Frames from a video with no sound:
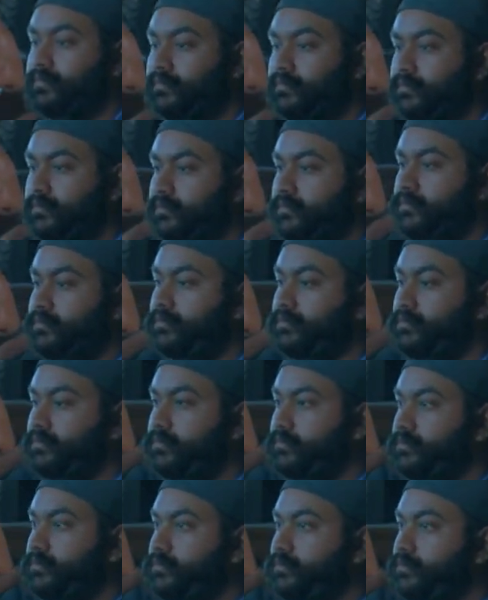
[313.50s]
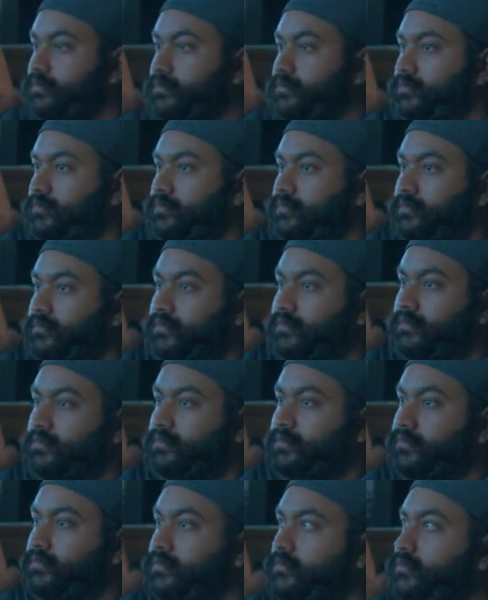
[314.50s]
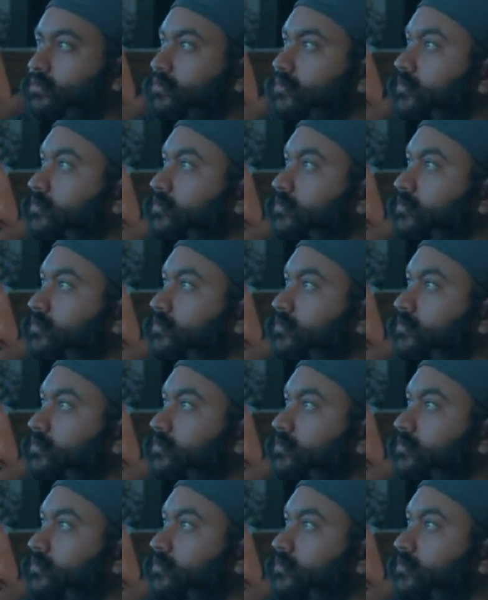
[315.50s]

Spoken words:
[no speech]